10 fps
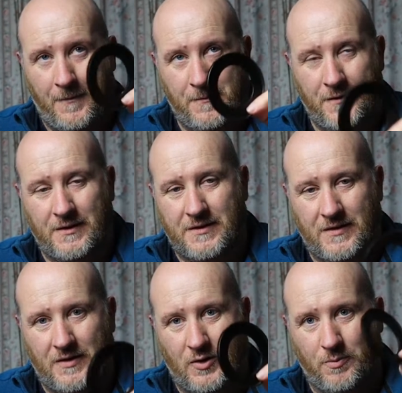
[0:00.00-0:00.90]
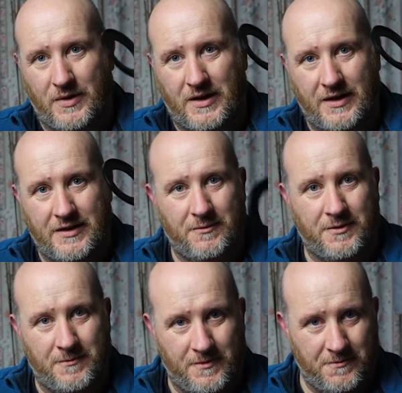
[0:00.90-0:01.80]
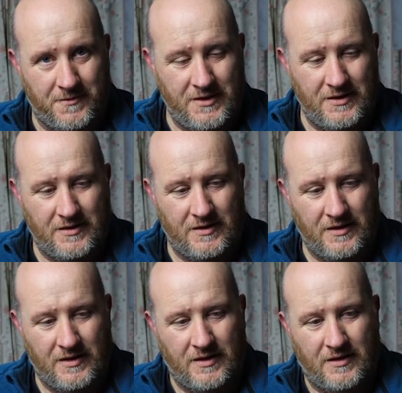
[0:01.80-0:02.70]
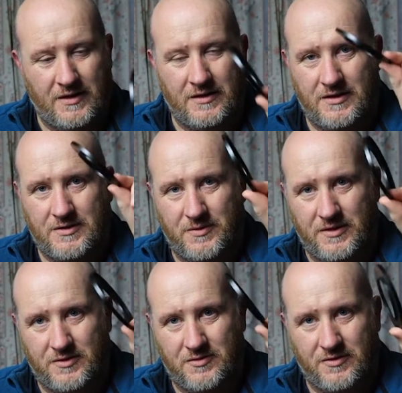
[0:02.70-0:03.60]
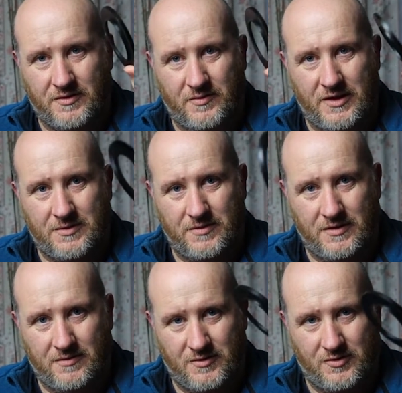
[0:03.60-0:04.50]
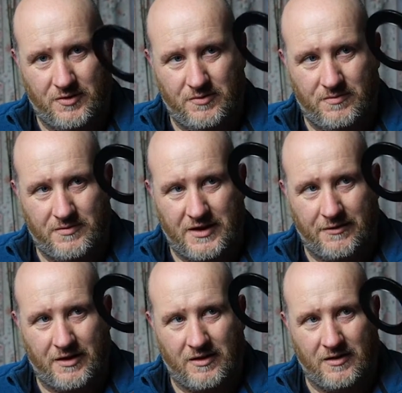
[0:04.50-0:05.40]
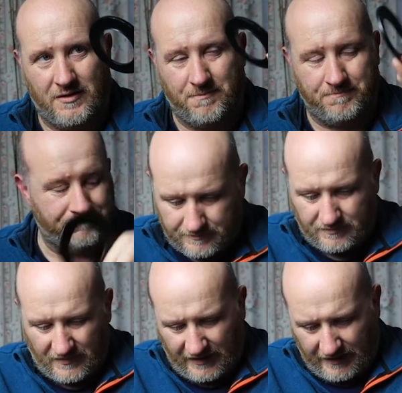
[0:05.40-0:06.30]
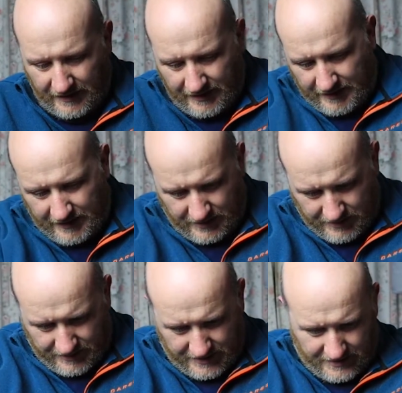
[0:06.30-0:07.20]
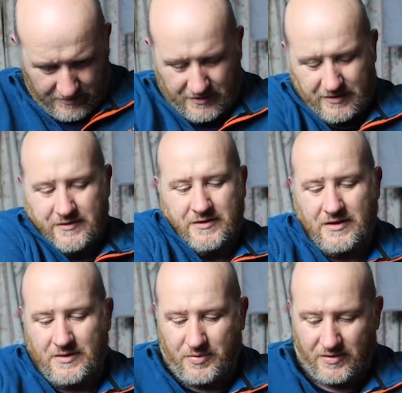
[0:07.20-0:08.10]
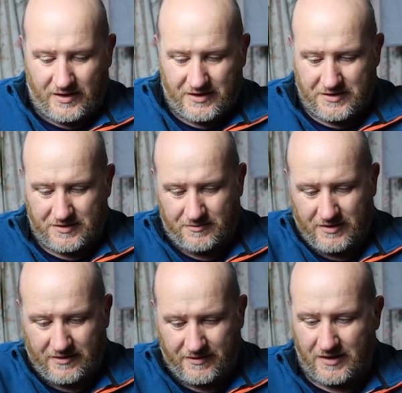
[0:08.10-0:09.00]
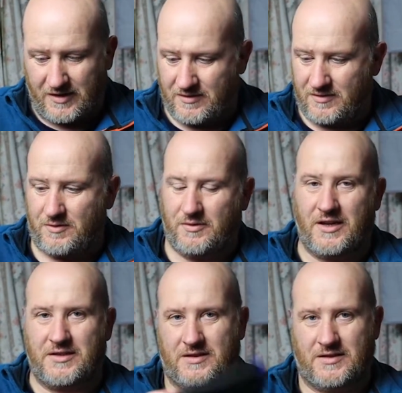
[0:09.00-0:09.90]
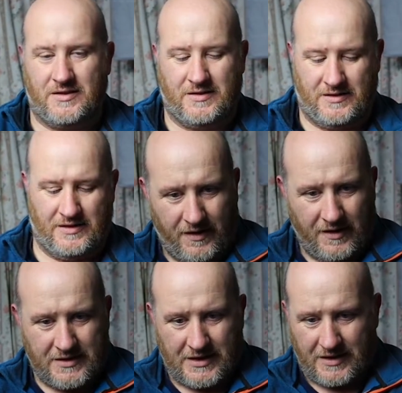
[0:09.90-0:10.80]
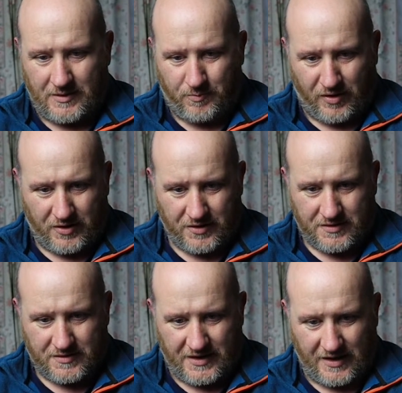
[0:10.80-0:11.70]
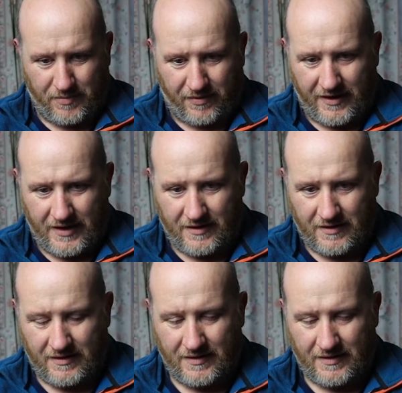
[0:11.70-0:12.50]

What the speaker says: filter on my Nifty 50, then this will screw directly on. Alright, what other pleasures do we have in here? Oh yes, think tank pocket type thing.